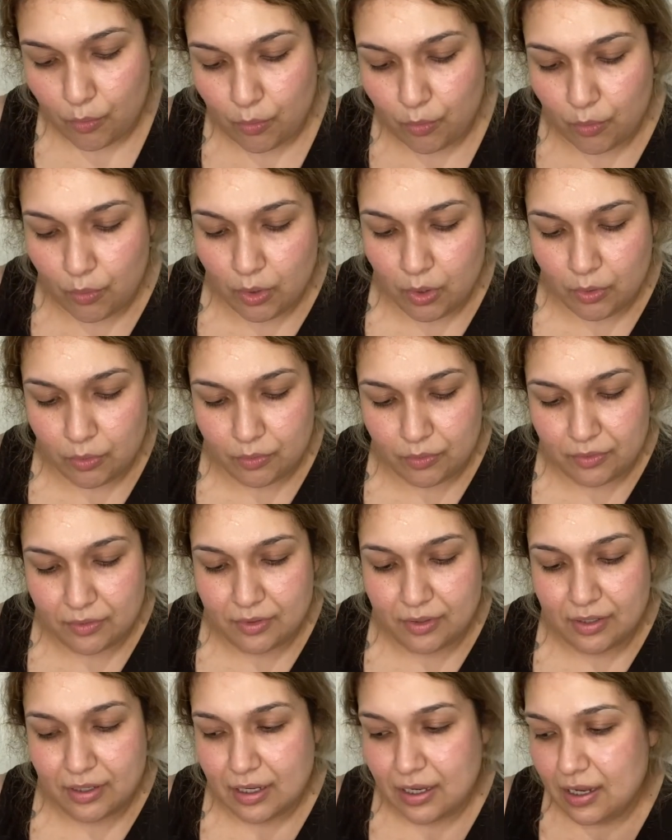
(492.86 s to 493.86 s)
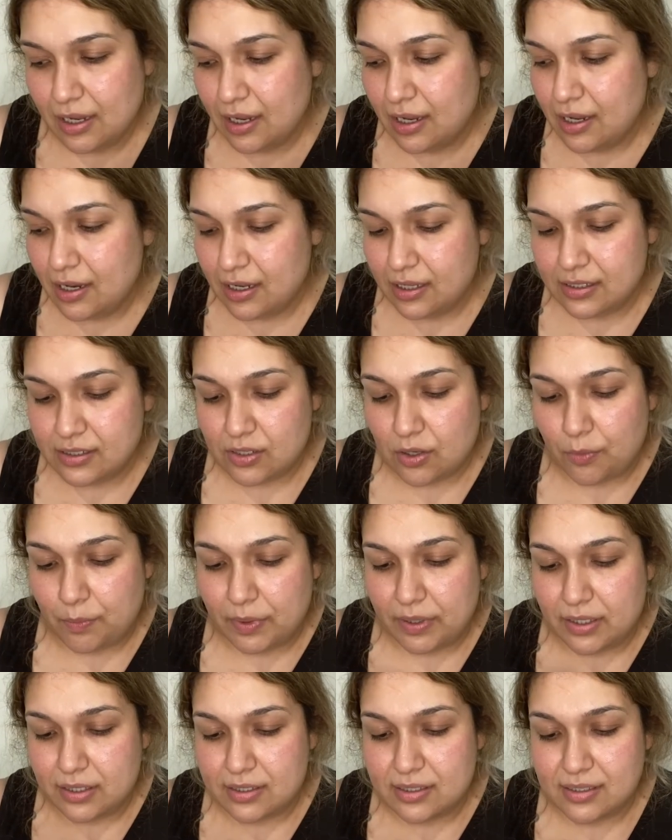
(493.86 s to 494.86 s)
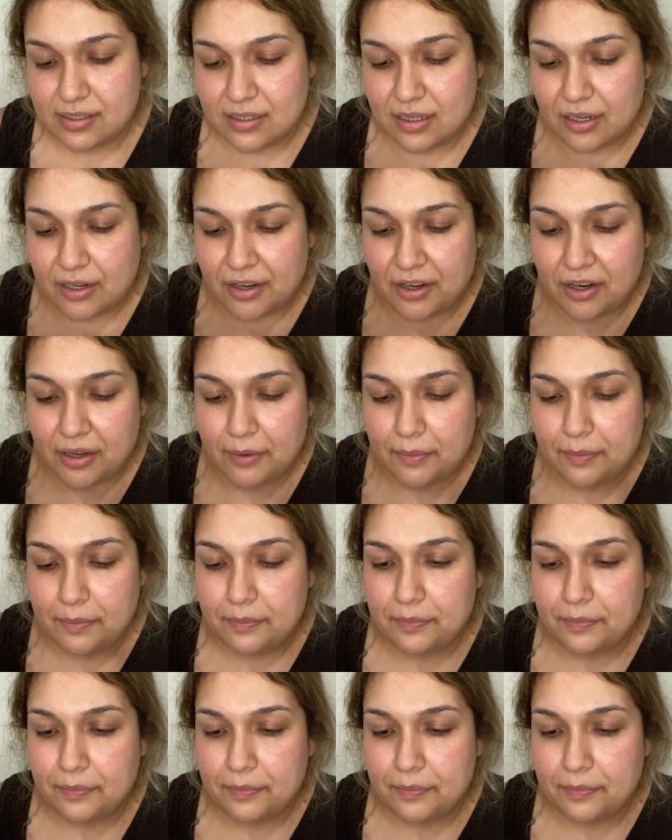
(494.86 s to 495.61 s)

Whoop. Let's open this sucker up.